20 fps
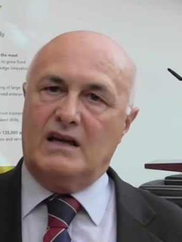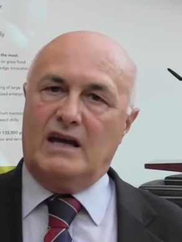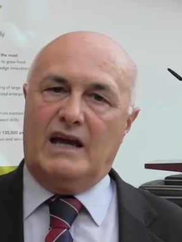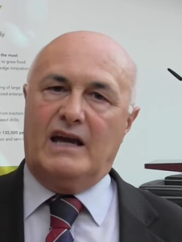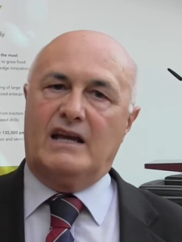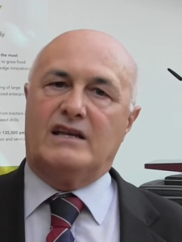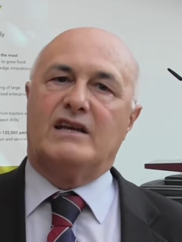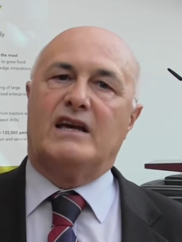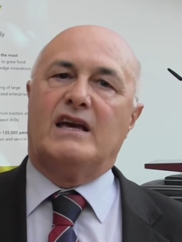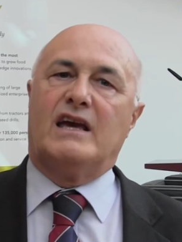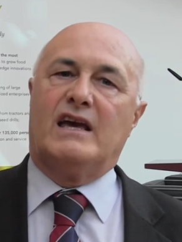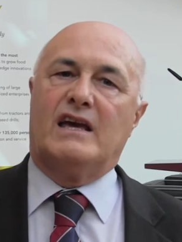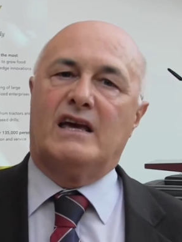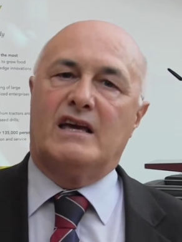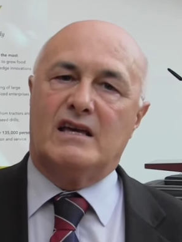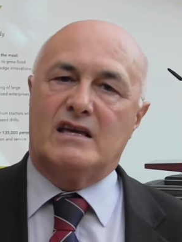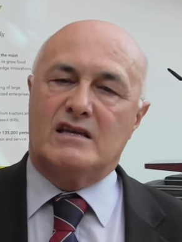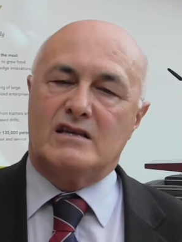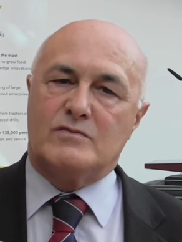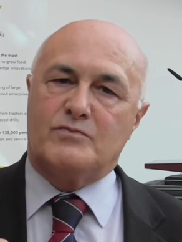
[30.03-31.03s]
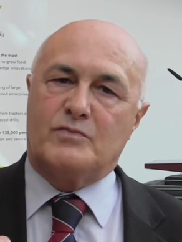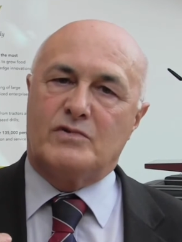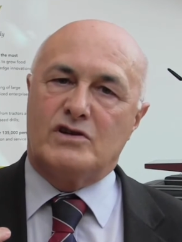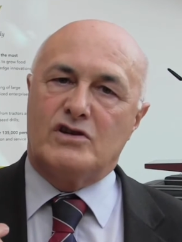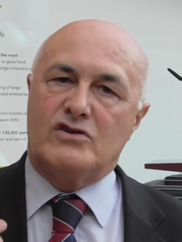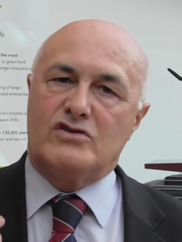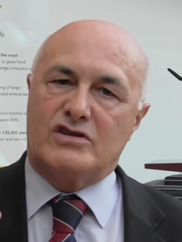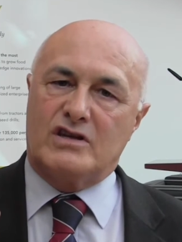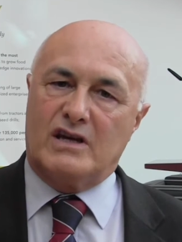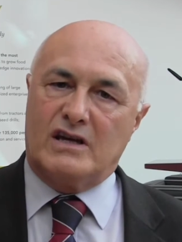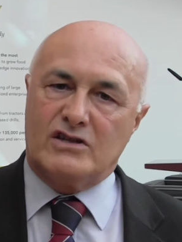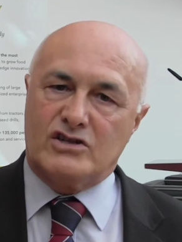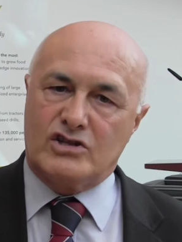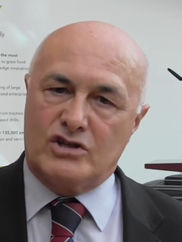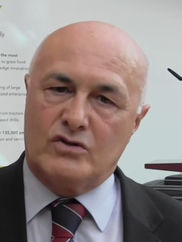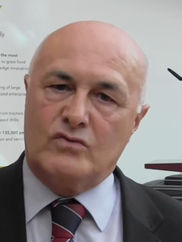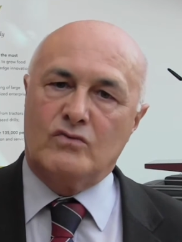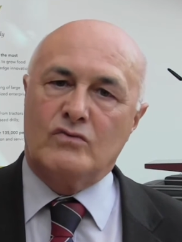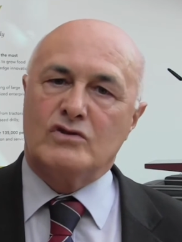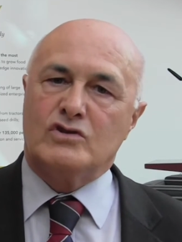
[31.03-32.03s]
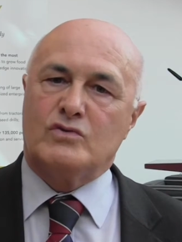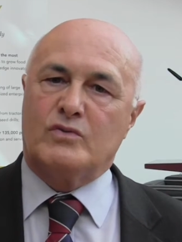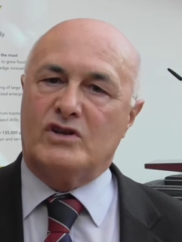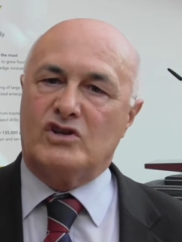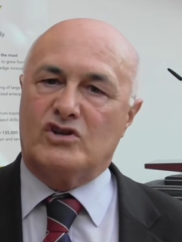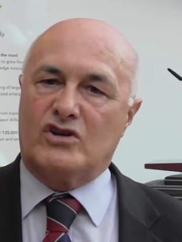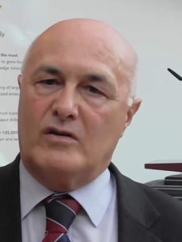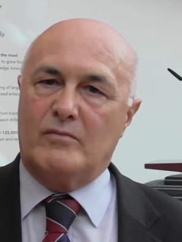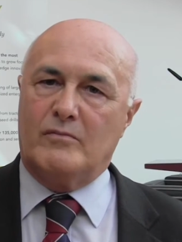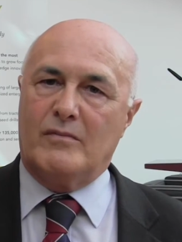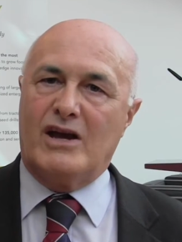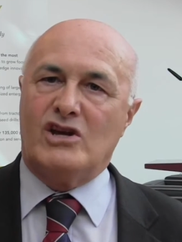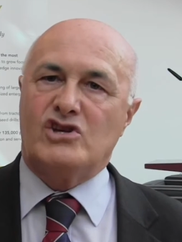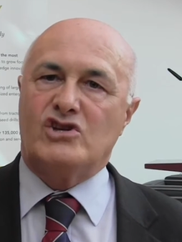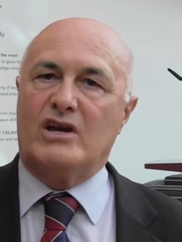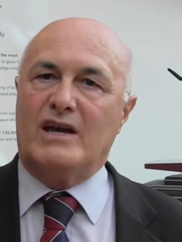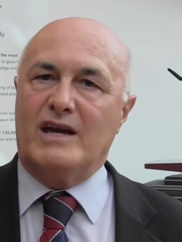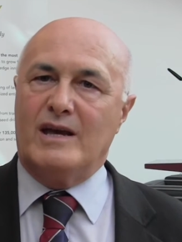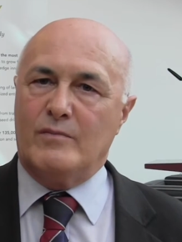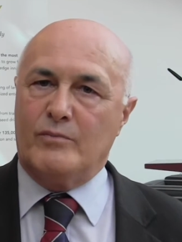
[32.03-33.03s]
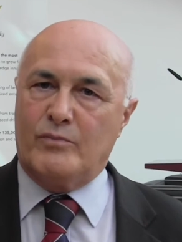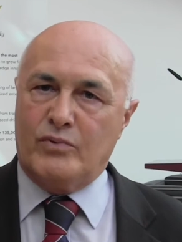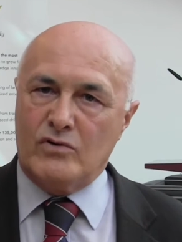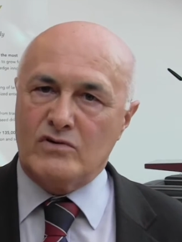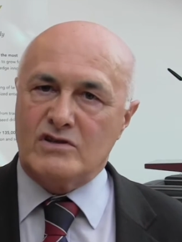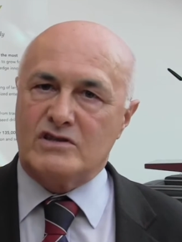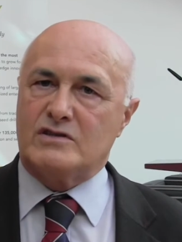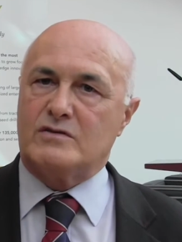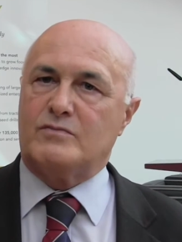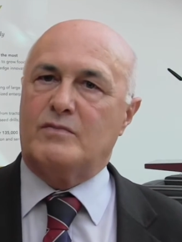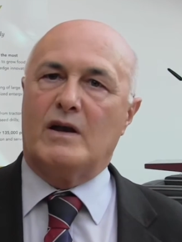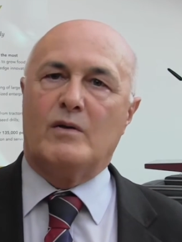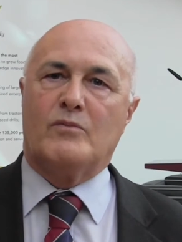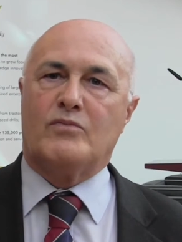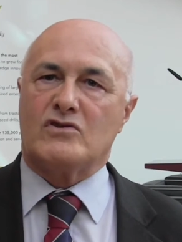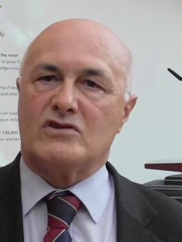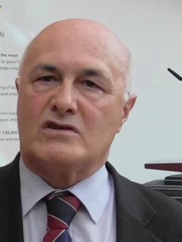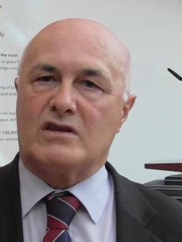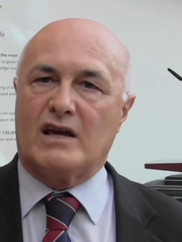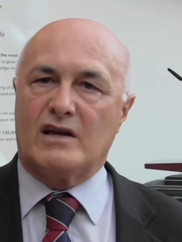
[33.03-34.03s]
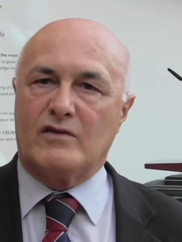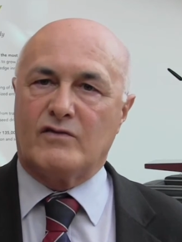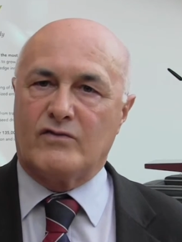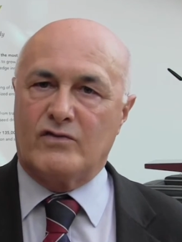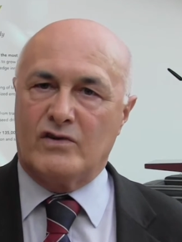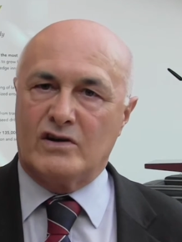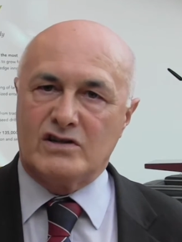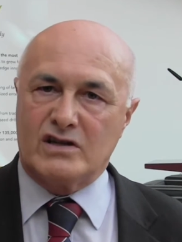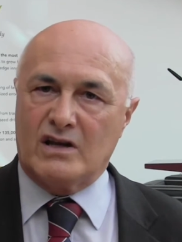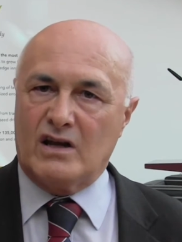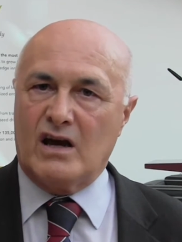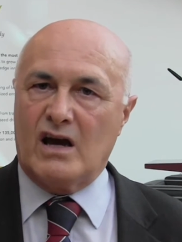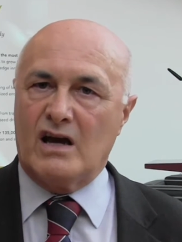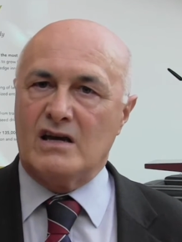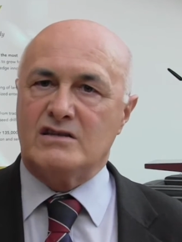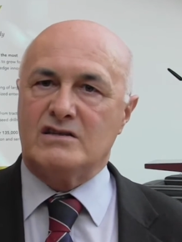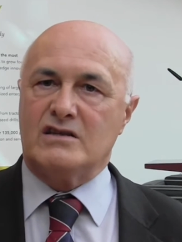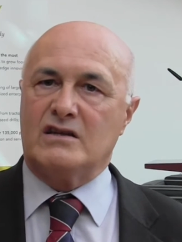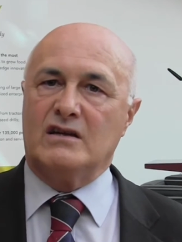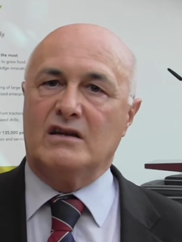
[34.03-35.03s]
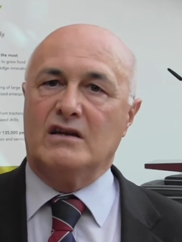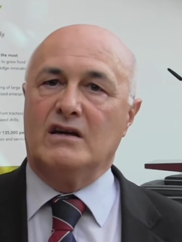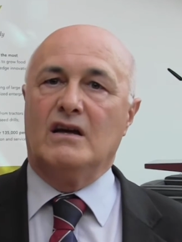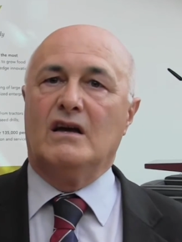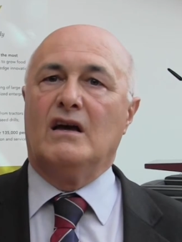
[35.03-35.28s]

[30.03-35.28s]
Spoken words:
It is producing tools which can measure inputs like fertilizer,